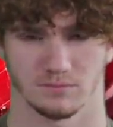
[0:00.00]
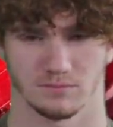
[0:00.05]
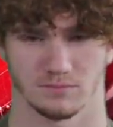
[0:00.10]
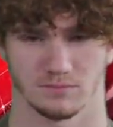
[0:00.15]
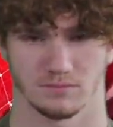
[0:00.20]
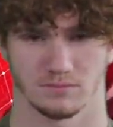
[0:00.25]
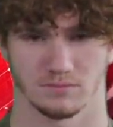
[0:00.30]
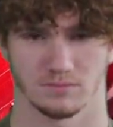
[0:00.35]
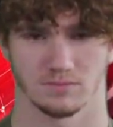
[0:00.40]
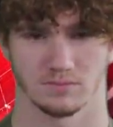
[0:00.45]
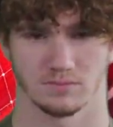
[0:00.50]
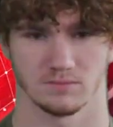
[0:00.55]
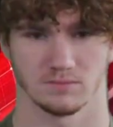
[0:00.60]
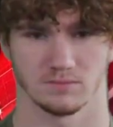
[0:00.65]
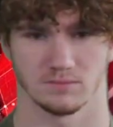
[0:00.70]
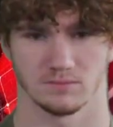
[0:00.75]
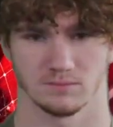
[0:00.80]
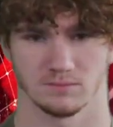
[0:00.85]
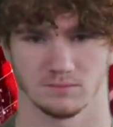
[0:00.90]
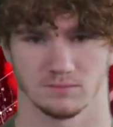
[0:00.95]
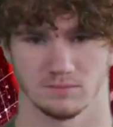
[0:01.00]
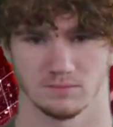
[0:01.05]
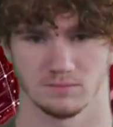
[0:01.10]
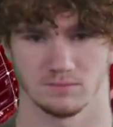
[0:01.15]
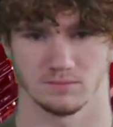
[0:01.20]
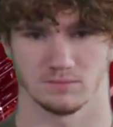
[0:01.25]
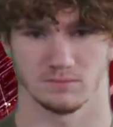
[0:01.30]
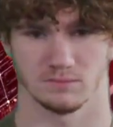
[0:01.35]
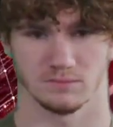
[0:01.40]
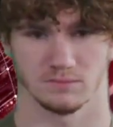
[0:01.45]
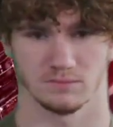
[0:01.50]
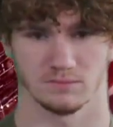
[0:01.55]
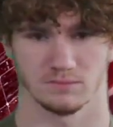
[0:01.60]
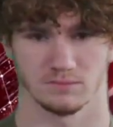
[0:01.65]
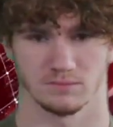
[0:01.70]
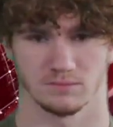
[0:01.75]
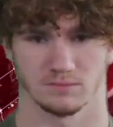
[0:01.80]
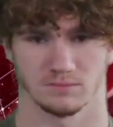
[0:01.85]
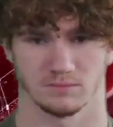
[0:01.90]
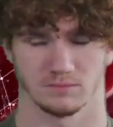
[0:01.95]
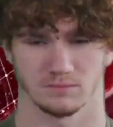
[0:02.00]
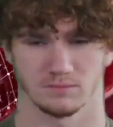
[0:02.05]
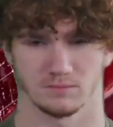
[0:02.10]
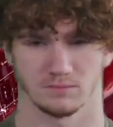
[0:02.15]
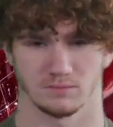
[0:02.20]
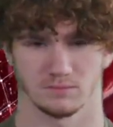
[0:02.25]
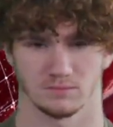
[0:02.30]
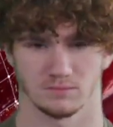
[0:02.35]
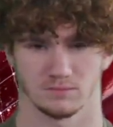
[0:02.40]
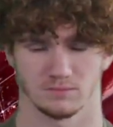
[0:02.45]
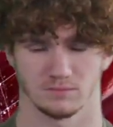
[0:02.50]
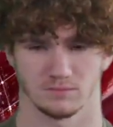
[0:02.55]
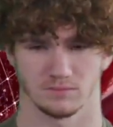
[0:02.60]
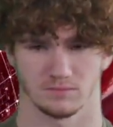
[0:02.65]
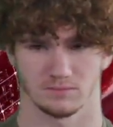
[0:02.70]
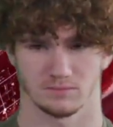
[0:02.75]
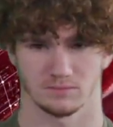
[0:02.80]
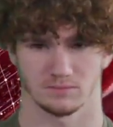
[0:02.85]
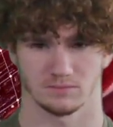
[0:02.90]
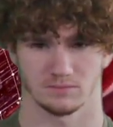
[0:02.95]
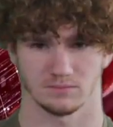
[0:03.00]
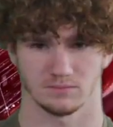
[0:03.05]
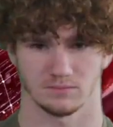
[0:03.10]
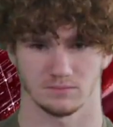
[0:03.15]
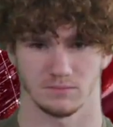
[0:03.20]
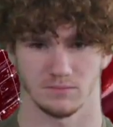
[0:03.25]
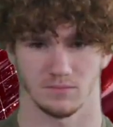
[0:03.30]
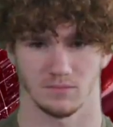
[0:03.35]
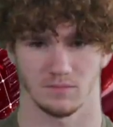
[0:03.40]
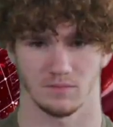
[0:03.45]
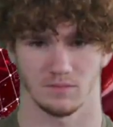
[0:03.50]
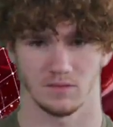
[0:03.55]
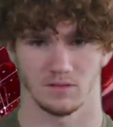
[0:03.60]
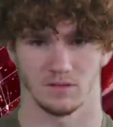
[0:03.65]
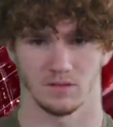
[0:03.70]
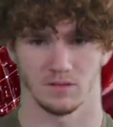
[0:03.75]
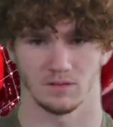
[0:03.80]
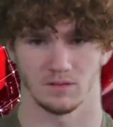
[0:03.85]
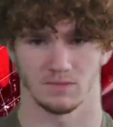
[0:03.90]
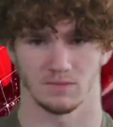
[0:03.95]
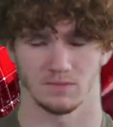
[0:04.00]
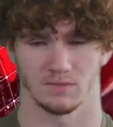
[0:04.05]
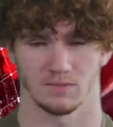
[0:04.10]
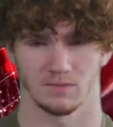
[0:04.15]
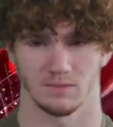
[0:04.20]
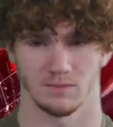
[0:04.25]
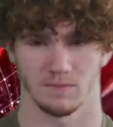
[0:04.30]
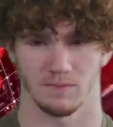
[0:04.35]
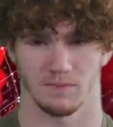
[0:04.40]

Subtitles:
This person isn't speaking.